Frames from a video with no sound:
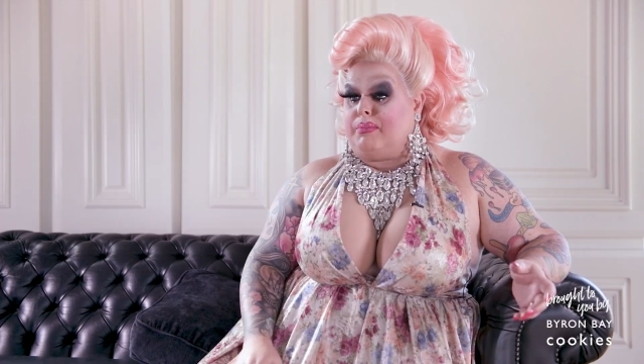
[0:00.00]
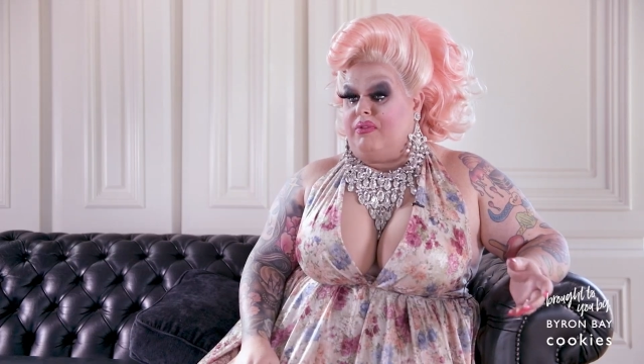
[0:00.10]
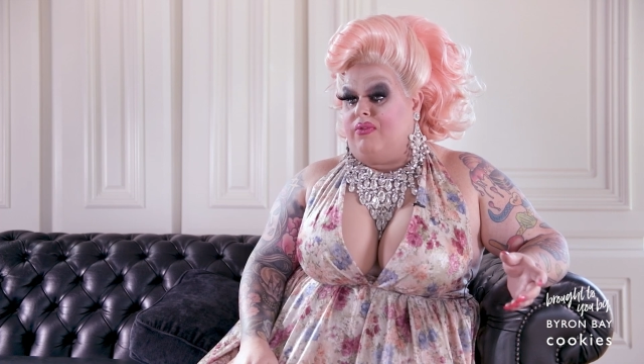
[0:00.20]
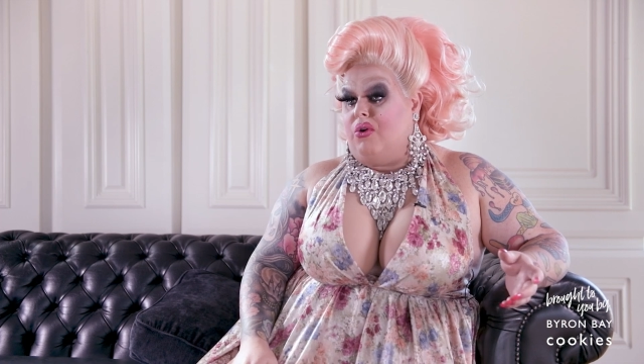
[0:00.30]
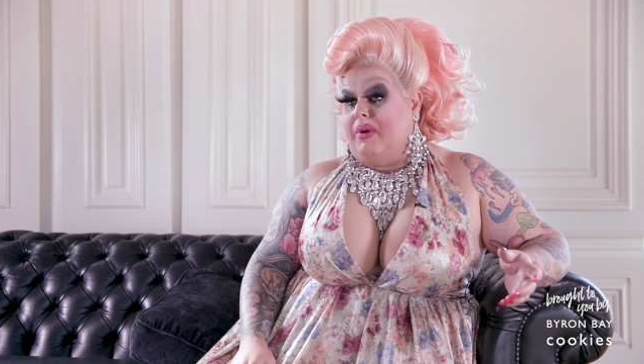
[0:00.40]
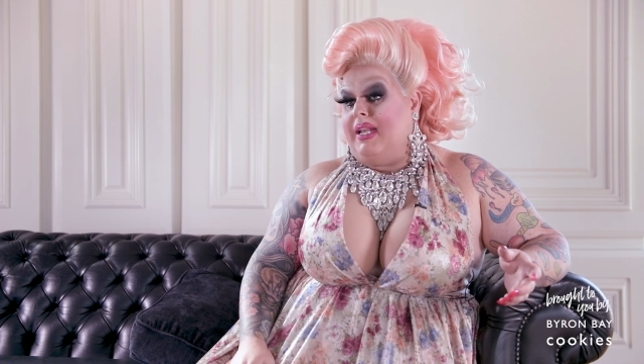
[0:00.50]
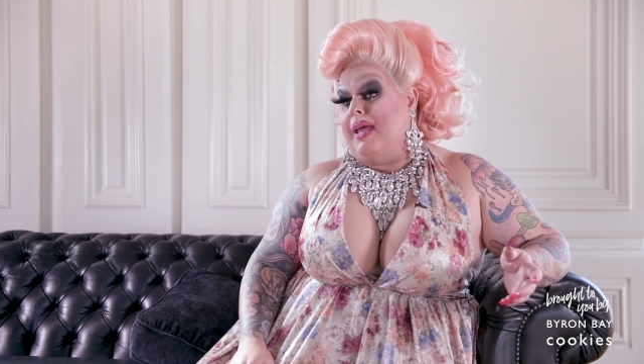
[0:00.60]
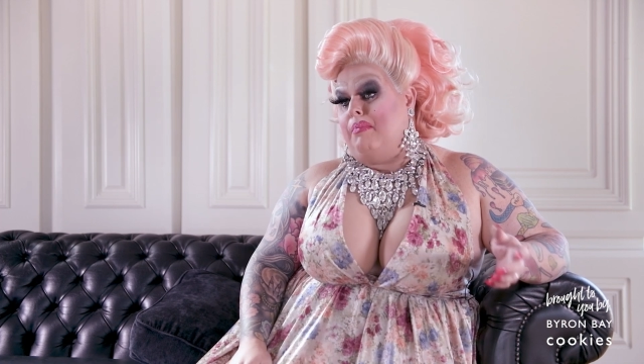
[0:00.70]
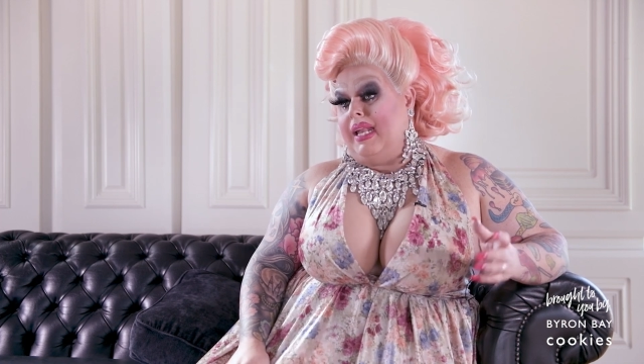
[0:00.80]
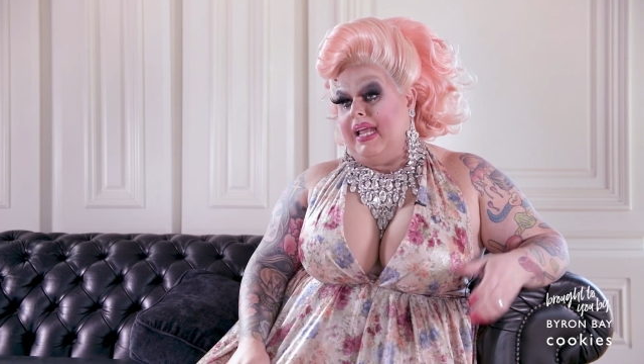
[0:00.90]
performer
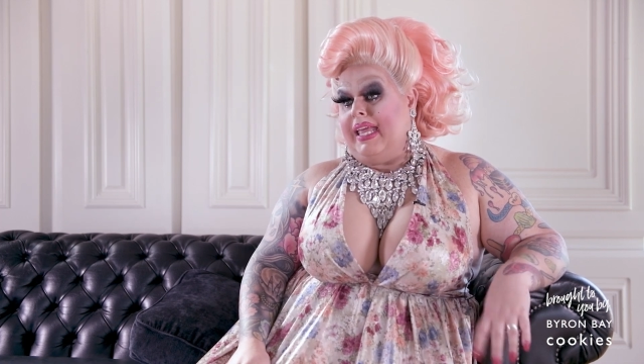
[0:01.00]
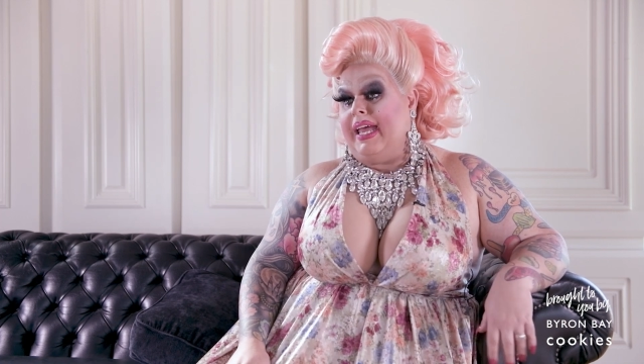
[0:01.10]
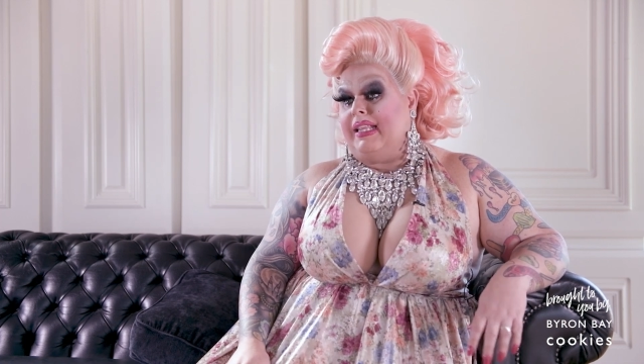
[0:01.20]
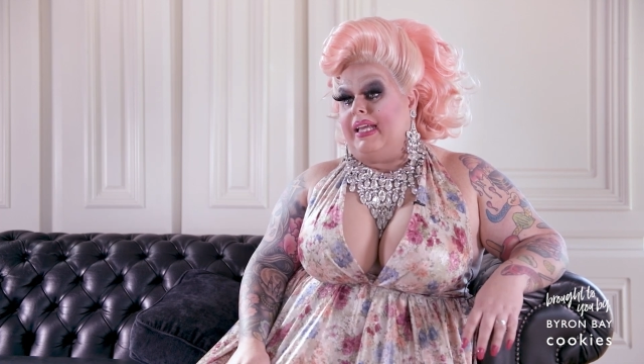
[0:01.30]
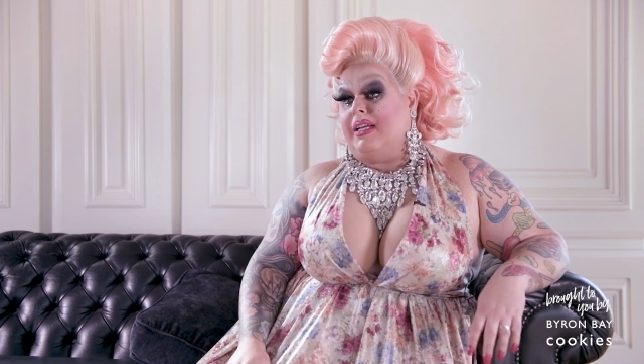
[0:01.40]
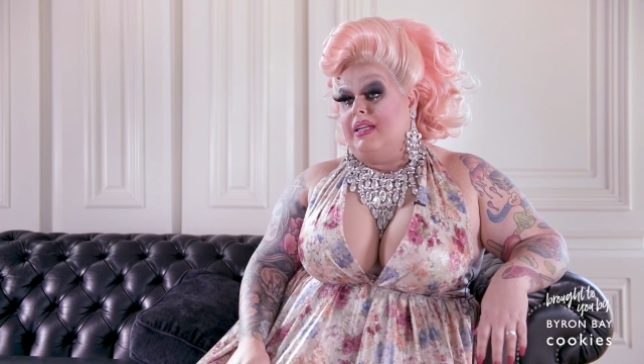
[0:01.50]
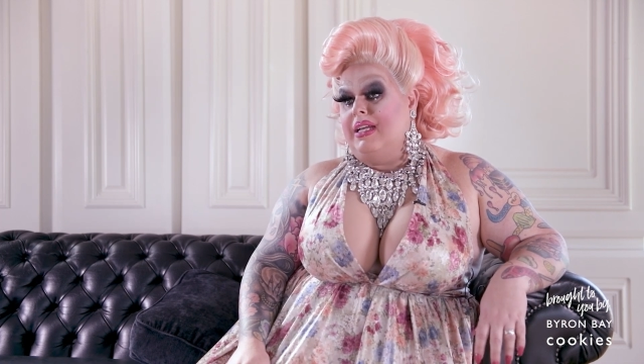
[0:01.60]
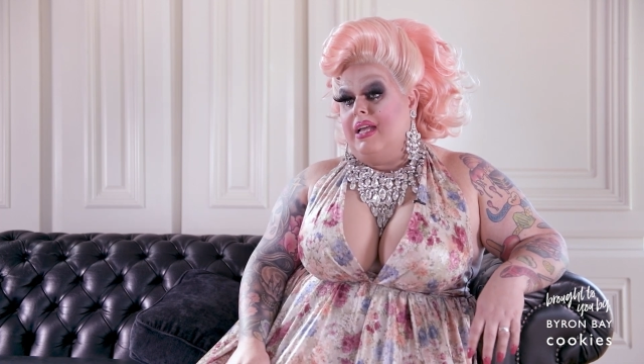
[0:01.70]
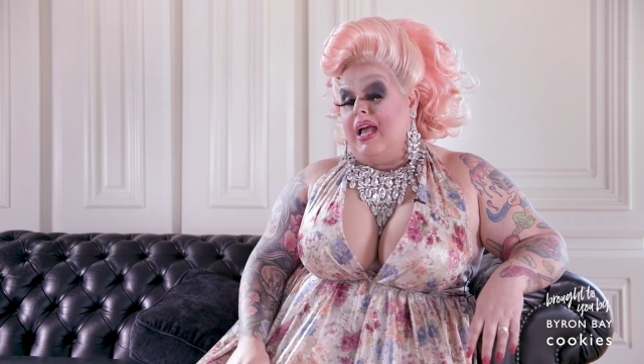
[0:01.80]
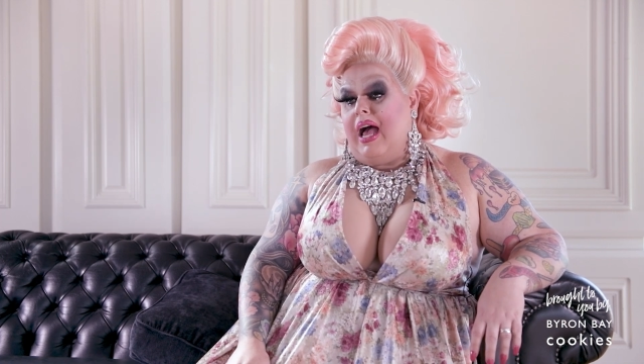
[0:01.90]
named Monique Kelly.
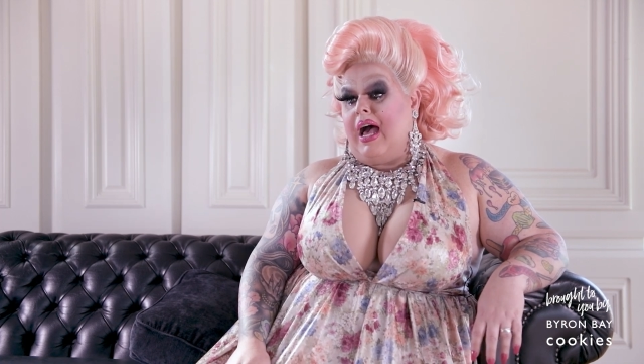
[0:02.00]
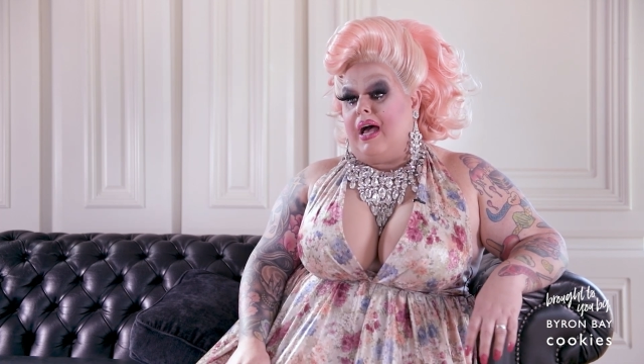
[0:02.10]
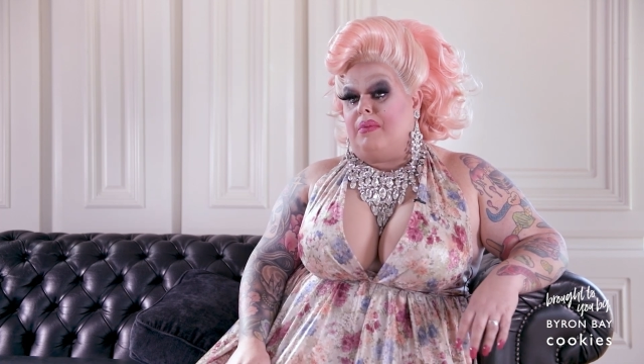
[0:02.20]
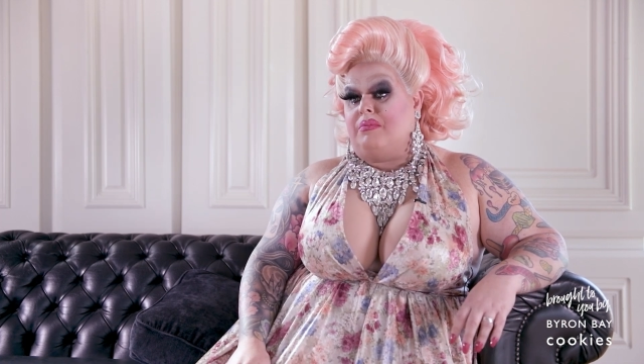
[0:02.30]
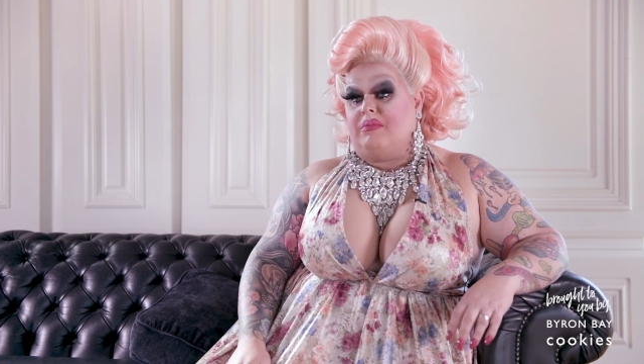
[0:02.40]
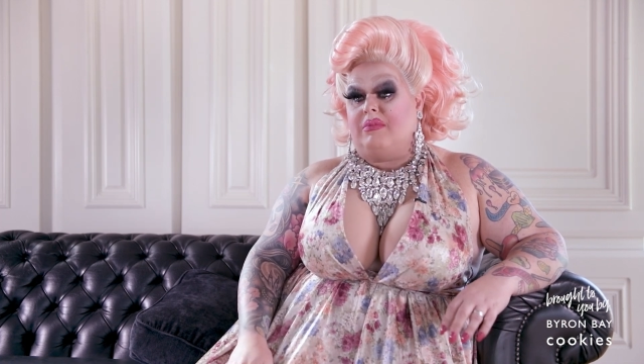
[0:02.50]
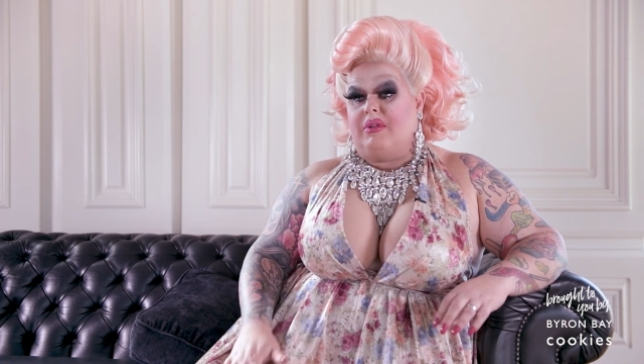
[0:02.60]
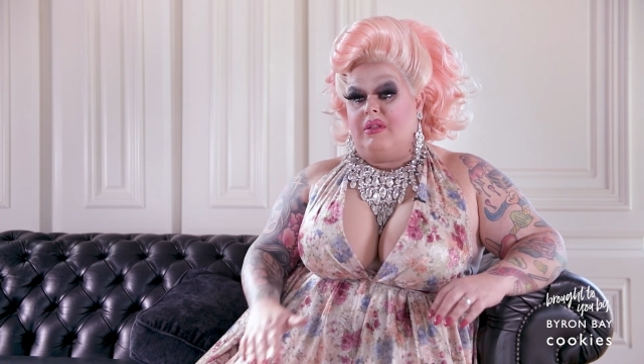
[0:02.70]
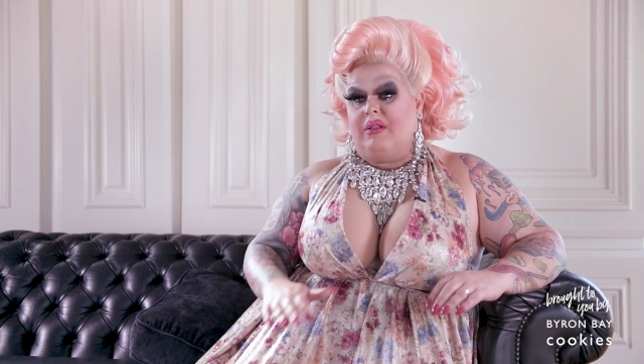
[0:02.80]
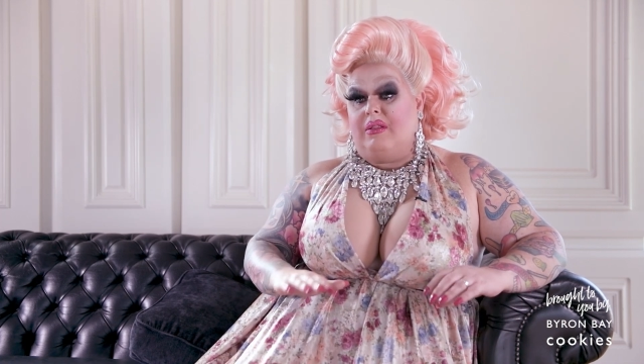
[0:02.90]

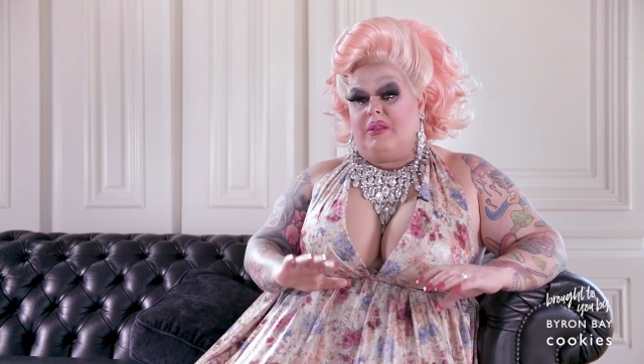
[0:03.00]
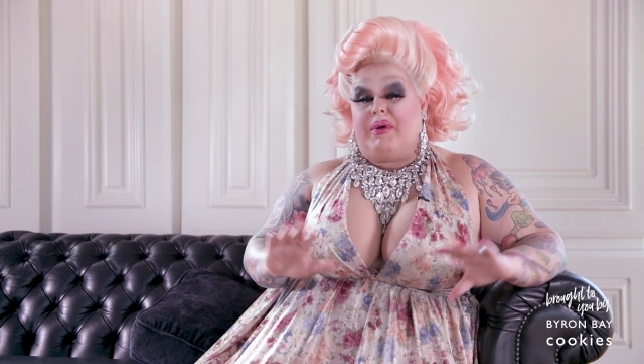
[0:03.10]
The